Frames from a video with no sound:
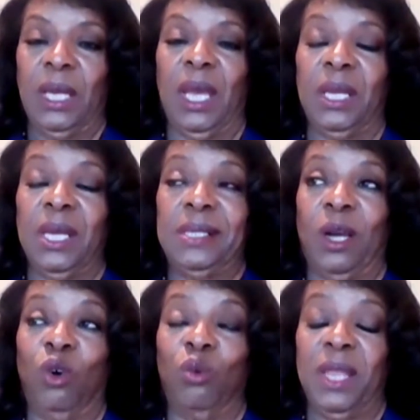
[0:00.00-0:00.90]
And he
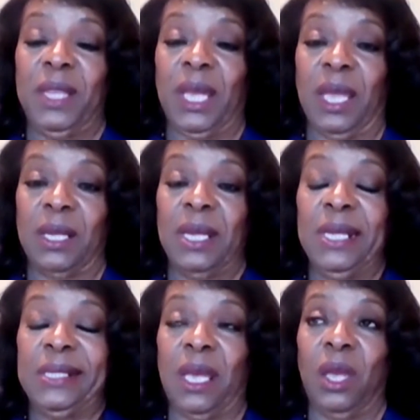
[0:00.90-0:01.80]
told me then,
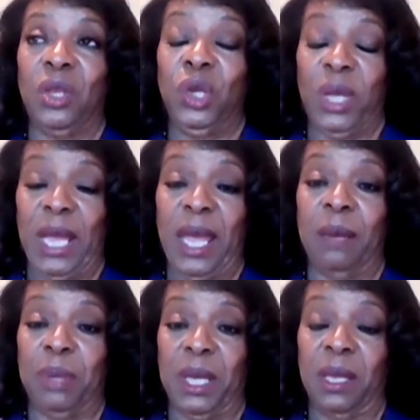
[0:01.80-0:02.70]
he said, you
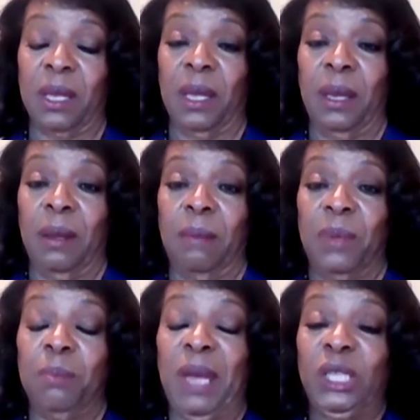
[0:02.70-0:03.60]
can be,
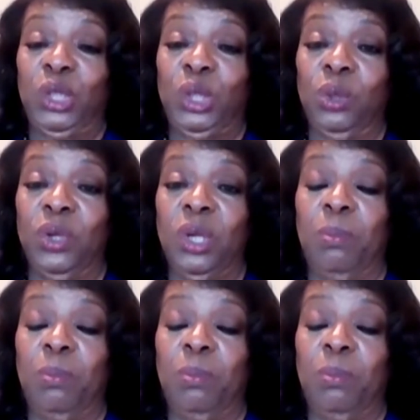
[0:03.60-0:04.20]
but make sure you